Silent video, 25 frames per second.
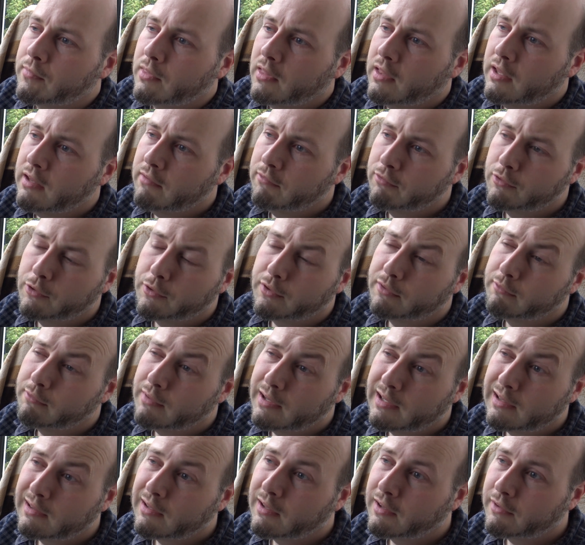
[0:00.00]
Even though in
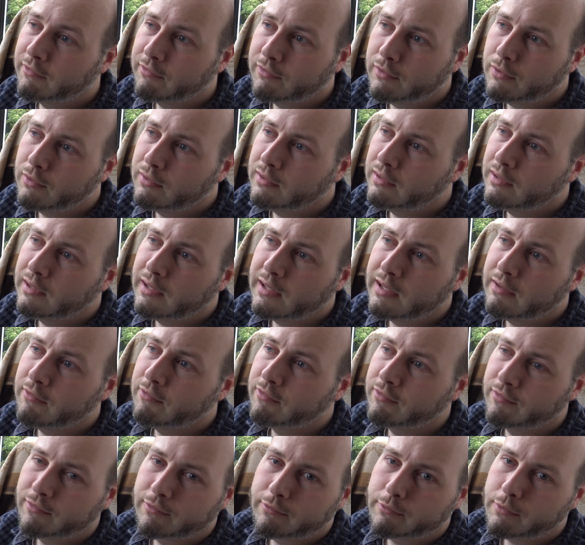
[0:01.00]
real life you'd
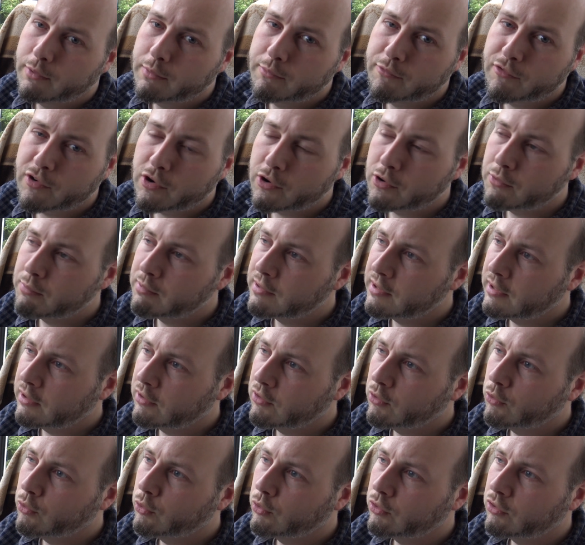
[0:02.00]
leave room for opening
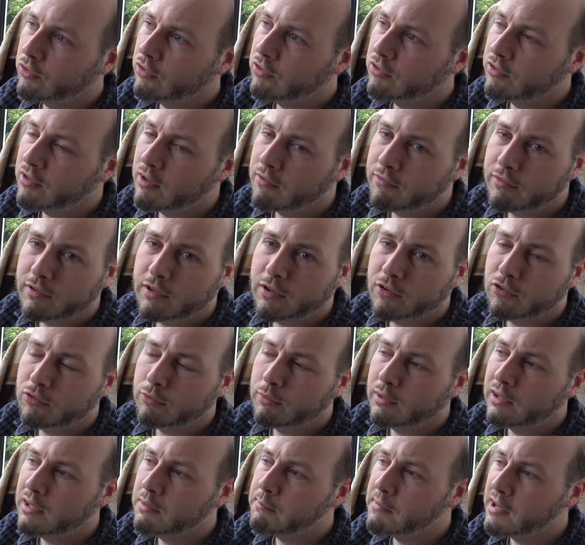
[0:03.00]
doors and stuff, it
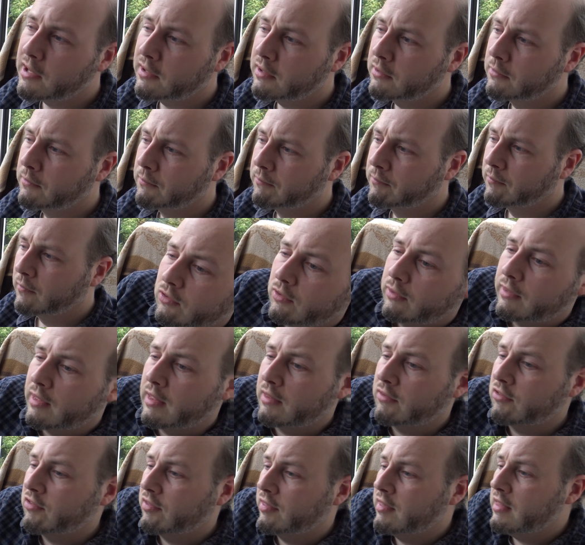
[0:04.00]
doesn't really matter. So
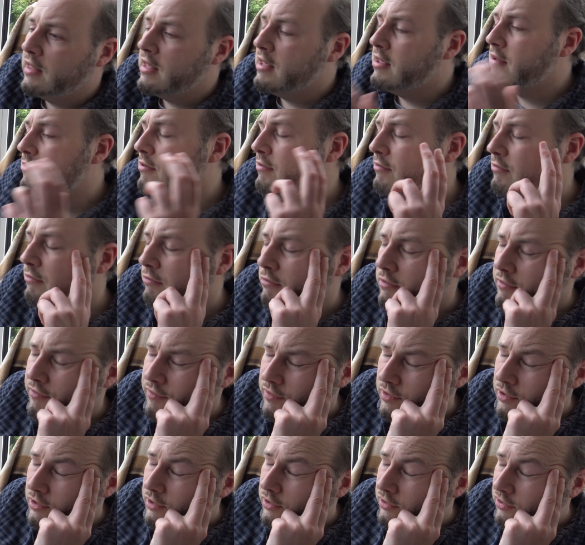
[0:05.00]
that's the
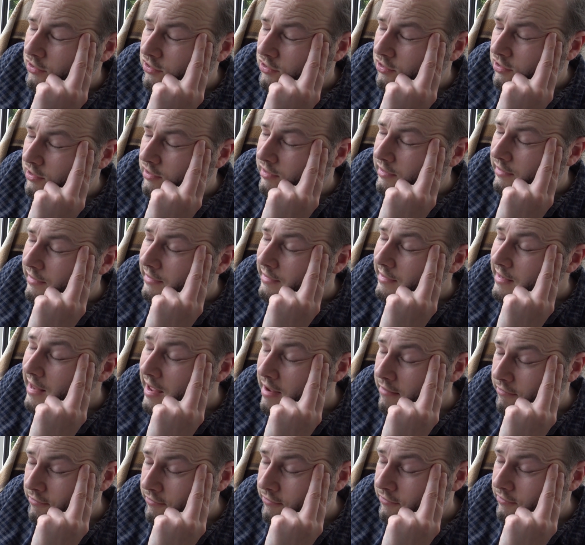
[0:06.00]
reverse
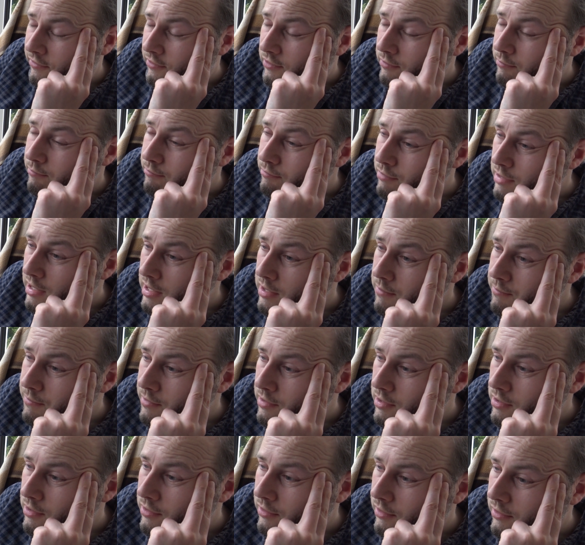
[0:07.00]
left bay
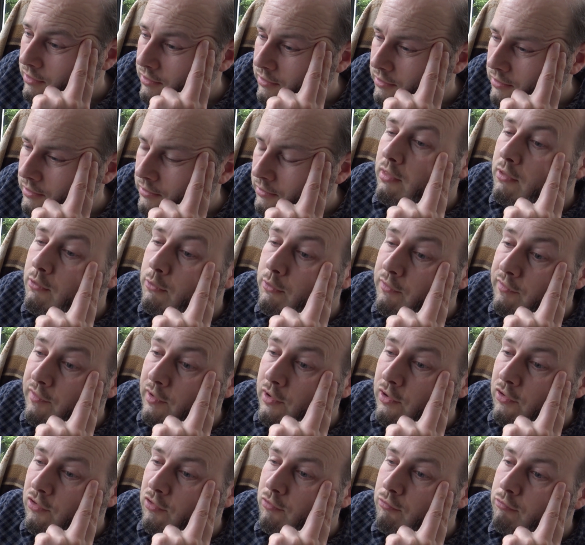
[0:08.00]
park. The
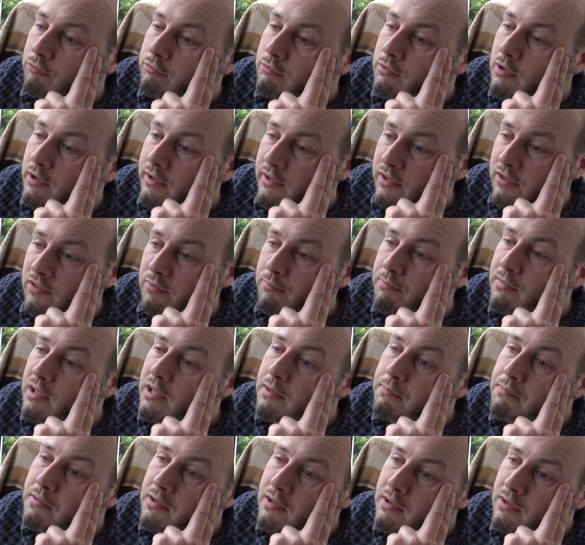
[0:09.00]
reverse right
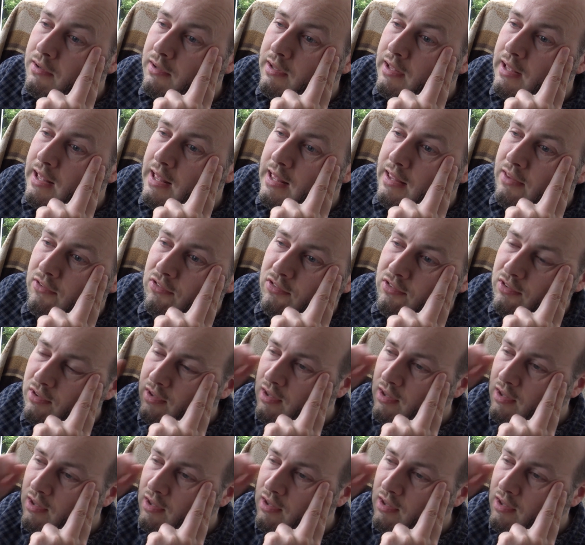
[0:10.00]
bay park has